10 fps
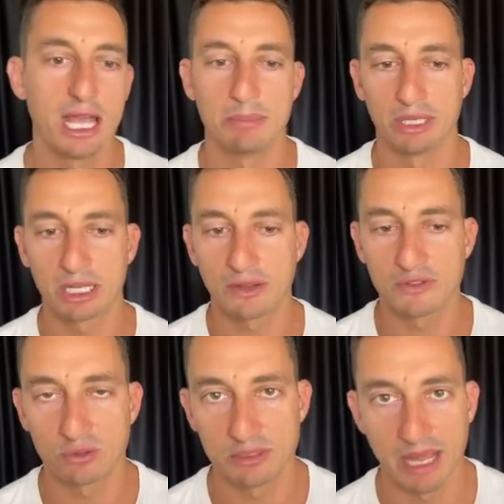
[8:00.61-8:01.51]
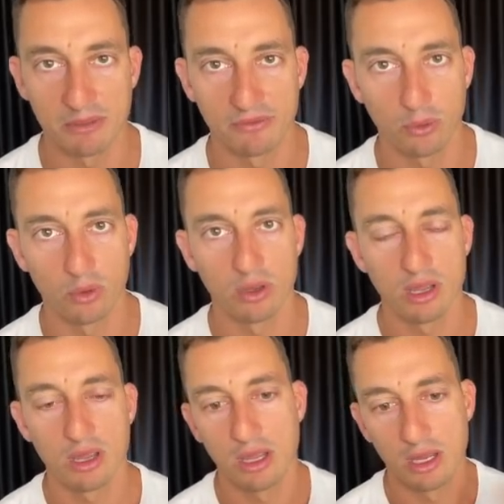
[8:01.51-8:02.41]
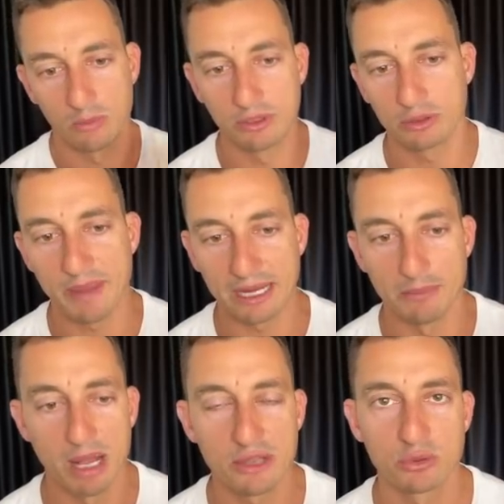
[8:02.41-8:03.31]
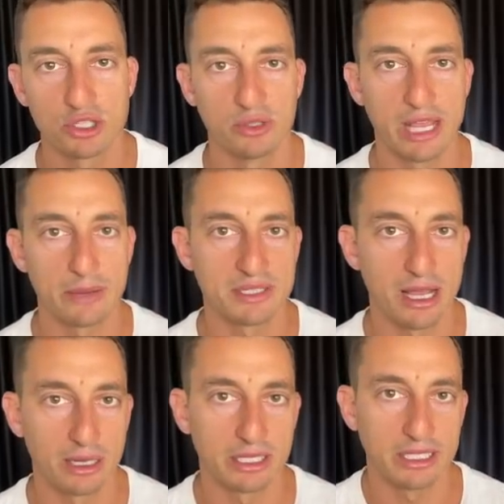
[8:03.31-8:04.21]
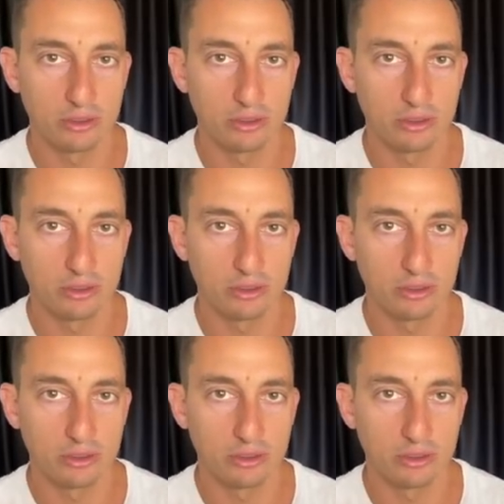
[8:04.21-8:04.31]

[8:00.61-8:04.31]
But like I've talked about before, we look back a month or two, they were targeting